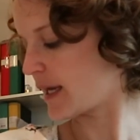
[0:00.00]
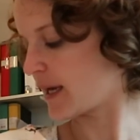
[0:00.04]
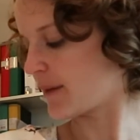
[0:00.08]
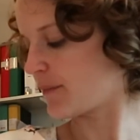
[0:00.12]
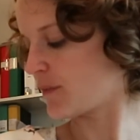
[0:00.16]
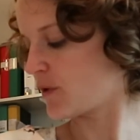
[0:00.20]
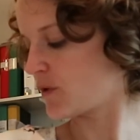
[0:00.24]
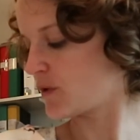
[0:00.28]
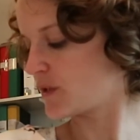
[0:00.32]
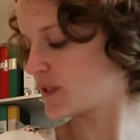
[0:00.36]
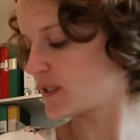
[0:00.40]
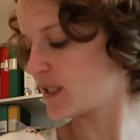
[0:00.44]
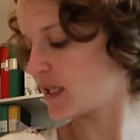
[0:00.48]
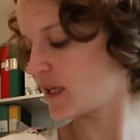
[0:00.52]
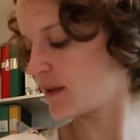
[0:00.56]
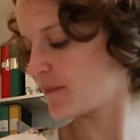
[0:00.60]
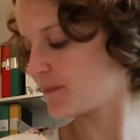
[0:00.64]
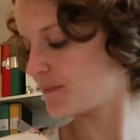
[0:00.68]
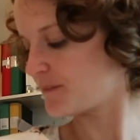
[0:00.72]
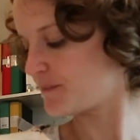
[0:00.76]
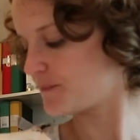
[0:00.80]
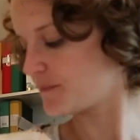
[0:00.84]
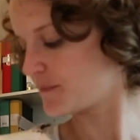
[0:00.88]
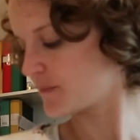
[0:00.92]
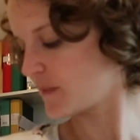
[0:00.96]
Like I'm
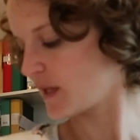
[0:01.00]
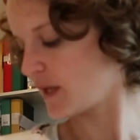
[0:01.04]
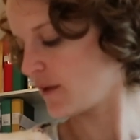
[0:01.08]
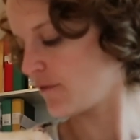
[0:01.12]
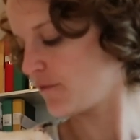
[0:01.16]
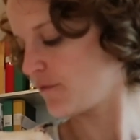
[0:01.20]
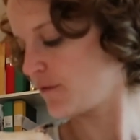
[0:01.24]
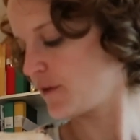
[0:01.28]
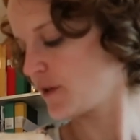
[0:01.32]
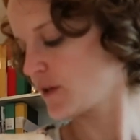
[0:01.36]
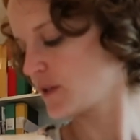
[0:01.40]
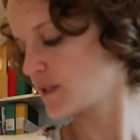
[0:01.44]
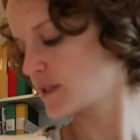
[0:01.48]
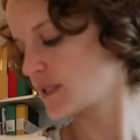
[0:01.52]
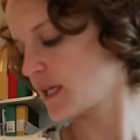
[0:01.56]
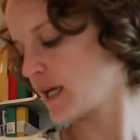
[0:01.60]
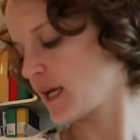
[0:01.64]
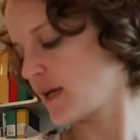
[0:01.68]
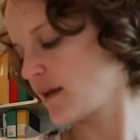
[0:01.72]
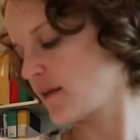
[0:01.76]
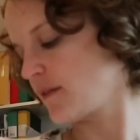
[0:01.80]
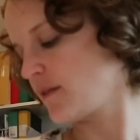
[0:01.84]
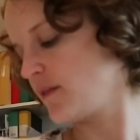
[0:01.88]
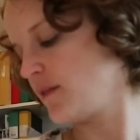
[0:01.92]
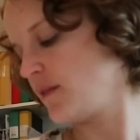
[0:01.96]
noticing it feels
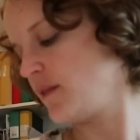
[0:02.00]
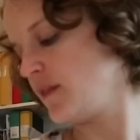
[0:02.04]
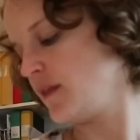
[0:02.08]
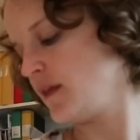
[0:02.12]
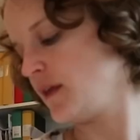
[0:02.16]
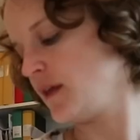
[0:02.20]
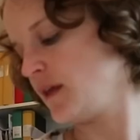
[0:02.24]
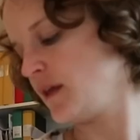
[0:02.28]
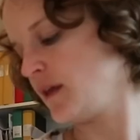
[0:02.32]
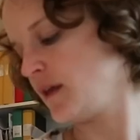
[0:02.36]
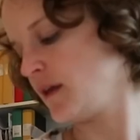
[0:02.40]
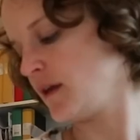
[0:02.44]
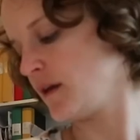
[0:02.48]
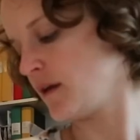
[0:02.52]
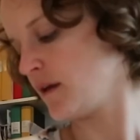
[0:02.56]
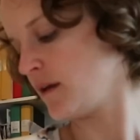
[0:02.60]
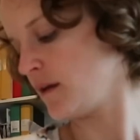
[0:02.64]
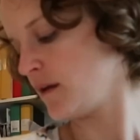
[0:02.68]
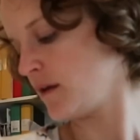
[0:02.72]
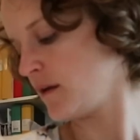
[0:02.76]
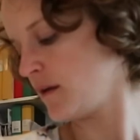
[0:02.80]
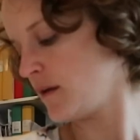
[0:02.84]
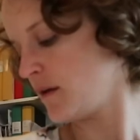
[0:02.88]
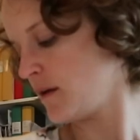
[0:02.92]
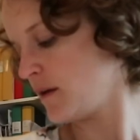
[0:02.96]
like the
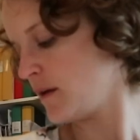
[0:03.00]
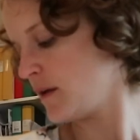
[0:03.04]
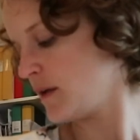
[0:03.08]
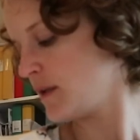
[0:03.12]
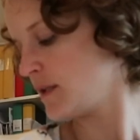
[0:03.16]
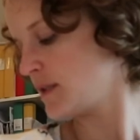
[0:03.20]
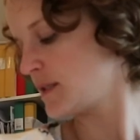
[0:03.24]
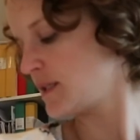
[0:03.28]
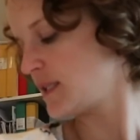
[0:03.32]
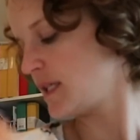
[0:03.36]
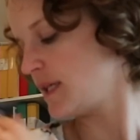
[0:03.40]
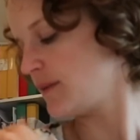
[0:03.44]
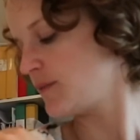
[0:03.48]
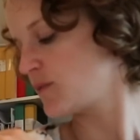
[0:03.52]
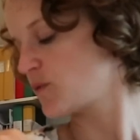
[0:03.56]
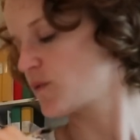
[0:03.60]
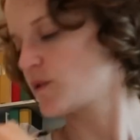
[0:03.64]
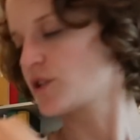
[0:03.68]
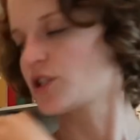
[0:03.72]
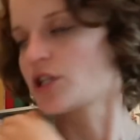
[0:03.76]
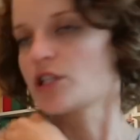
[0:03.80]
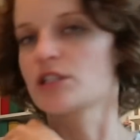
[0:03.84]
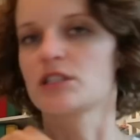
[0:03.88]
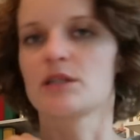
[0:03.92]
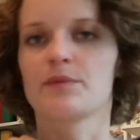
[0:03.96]
seams,
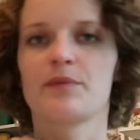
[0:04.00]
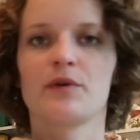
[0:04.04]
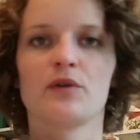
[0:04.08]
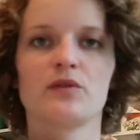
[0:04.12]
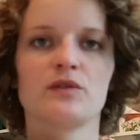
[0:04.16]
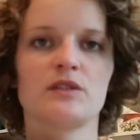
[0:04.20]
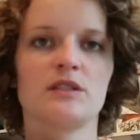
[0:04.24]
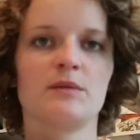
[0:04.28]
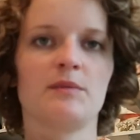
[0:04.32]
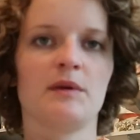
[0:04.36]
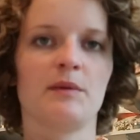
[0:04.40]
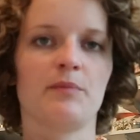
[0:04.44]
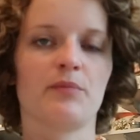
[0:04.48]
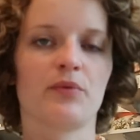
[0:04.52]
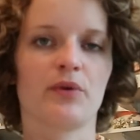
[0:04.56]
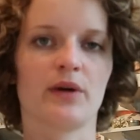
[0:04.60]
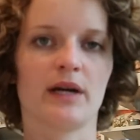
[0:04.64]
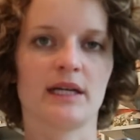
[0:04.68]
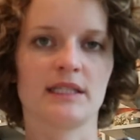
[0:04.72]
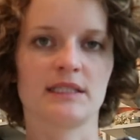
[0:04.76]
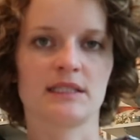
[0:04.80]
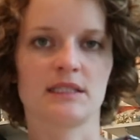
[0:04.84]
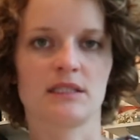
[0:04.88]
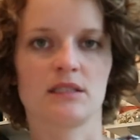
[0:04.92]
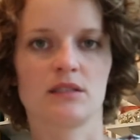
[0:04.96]
which are supposed to be
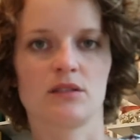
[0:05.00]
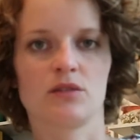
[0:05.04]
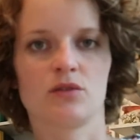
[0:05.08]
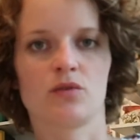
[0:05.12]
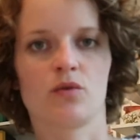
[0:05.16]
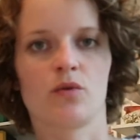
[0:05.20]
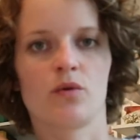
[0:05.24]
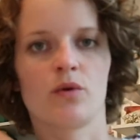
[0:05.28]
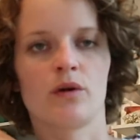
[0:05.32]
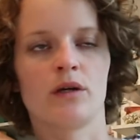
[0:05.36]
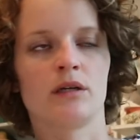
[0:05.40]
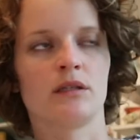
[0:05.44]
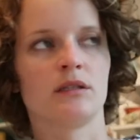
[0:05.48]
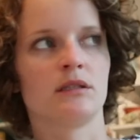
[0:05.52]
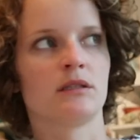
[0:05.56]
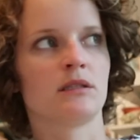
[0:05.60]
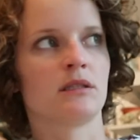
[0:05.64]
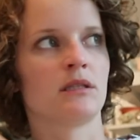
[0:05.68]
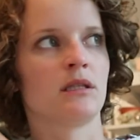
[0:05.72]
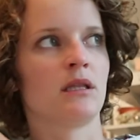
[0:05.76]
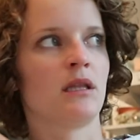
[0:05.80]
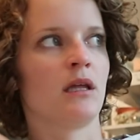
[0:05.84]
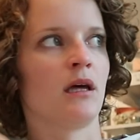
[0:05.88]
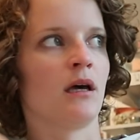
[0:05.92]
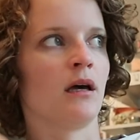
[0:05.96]
pressed towards
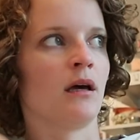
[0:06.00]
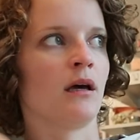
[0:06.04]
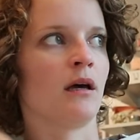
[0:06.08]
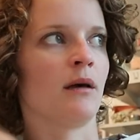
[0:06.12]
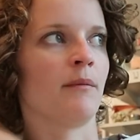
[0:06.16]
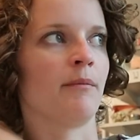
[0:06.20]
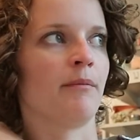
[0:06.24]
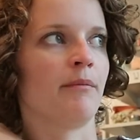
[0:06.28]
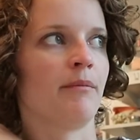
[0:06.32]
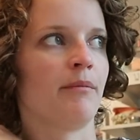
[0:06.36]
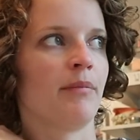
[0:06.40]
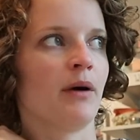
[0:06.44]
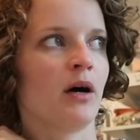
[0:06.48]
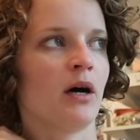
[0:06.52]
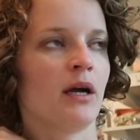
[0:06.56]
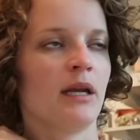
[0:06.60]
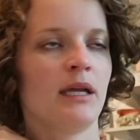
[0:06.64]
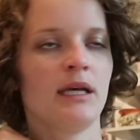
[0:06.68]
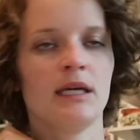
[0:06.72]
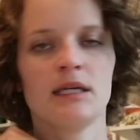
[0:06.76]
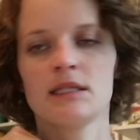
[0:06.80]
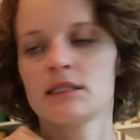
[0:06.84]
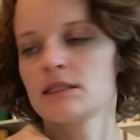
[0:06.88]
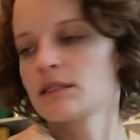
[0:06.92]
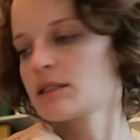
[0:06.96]
the
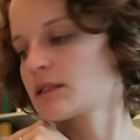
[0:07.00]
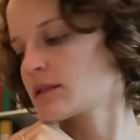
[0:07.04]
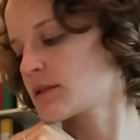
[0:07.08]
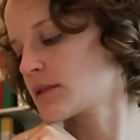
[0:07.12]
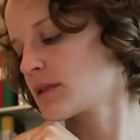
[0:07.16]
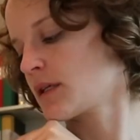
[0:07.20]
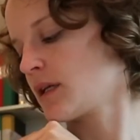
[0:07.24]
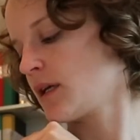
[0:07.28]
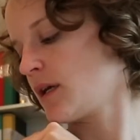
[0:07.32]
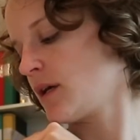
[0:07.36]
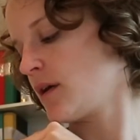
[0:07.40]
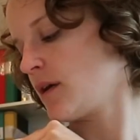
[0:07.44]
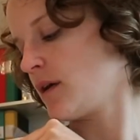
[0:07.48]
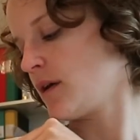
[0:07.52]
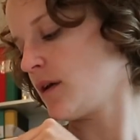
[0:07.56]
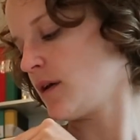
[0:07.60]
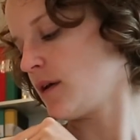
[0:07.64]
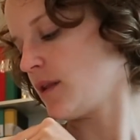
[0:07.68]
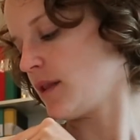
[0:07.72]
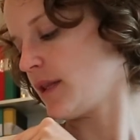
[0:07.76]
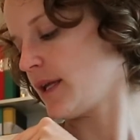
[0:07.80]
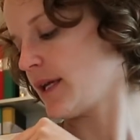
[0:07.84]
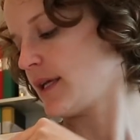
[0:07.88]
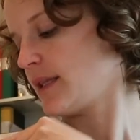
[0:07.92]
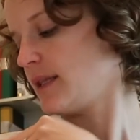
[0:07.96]
bodice,
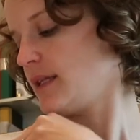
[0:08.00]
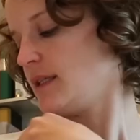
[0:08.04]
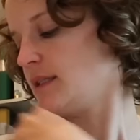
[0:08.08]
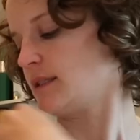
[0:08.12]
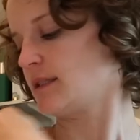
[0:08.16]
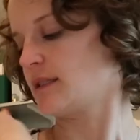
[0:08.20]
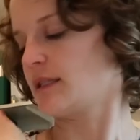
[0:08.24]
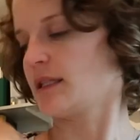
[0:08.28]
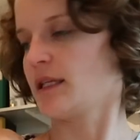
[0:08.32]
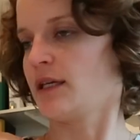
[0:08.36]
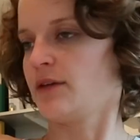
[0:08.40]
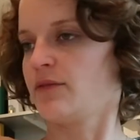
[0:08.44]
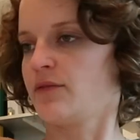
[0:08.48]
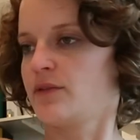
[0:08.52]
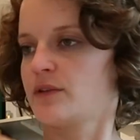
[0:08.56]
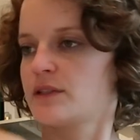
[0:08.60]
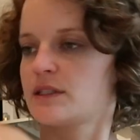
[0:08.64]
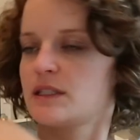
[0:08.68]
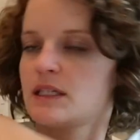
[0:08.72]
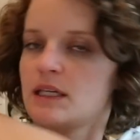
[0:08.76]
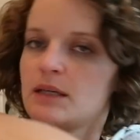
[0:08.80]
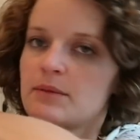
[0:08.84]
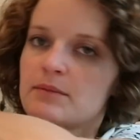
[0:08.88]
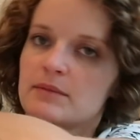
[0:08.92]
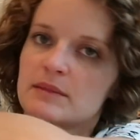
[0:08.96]
like these sleeve
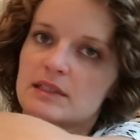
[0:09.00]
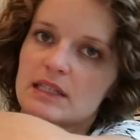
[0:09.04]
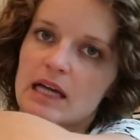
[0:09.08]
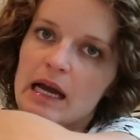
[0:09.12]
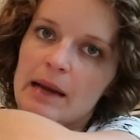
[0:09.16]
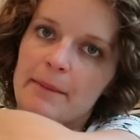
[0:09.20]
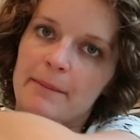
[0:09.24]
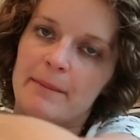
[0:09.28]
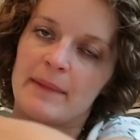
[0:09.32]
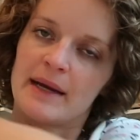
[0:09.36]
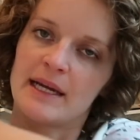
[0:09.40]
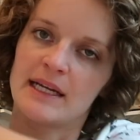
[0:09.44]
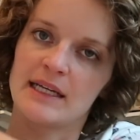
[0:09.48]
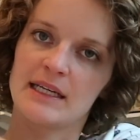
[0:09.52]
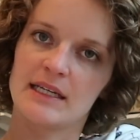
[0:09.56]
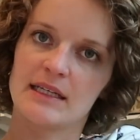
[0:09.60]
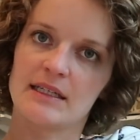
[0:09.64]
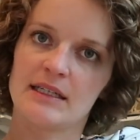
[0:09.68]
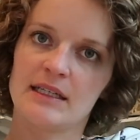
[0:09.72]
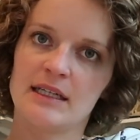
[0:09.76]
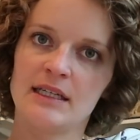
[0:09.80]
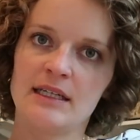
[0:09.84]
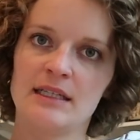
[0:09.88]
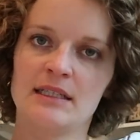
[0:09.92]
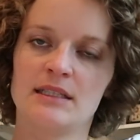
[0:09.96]
seams, I
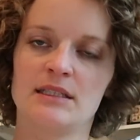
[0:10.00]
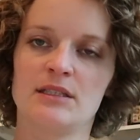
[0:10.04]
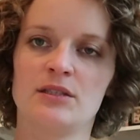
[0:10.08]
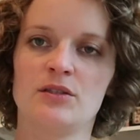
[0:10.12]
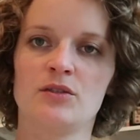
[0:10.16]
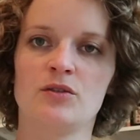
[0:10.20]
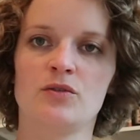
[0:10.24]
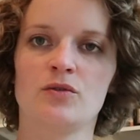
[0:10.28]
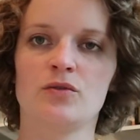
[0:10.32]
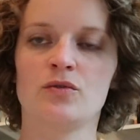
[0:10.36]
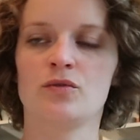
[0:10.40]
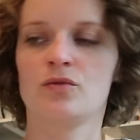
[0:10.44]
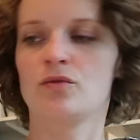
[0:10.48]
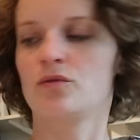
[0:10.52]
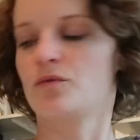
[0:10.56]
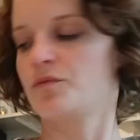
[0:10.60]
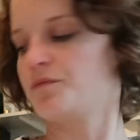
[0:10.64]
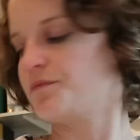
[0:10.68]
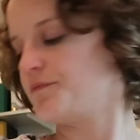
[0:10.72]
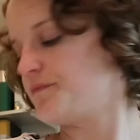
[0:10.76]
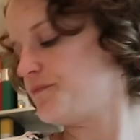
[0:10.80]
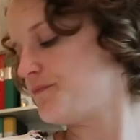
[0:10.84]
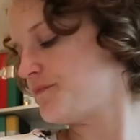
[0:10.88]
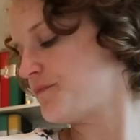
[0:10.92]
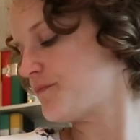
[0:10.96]
might need
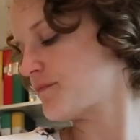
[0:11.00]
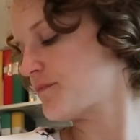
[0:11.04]
to